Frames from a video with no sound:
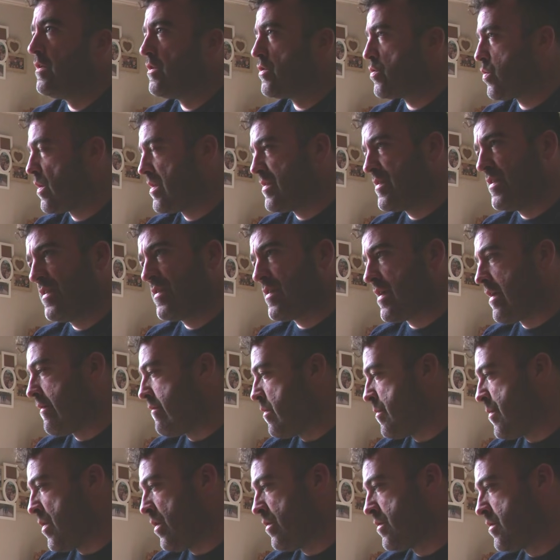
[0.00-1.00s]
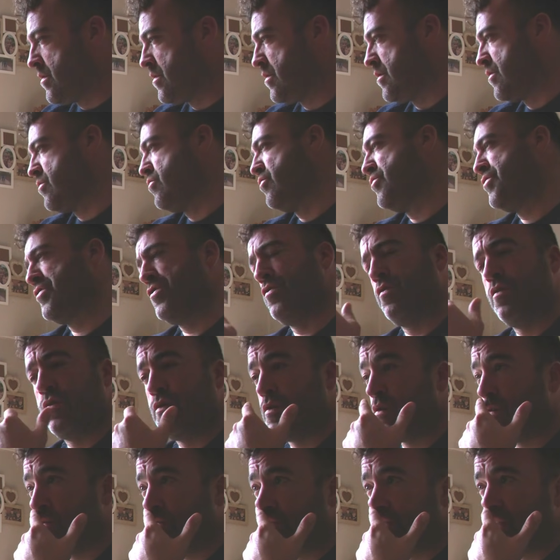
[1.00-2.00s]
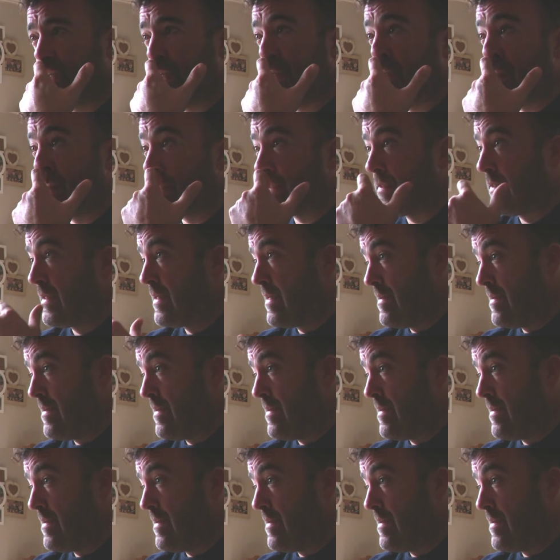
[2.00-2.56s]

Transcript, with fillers: 27 boxes of crunching up cornflakes,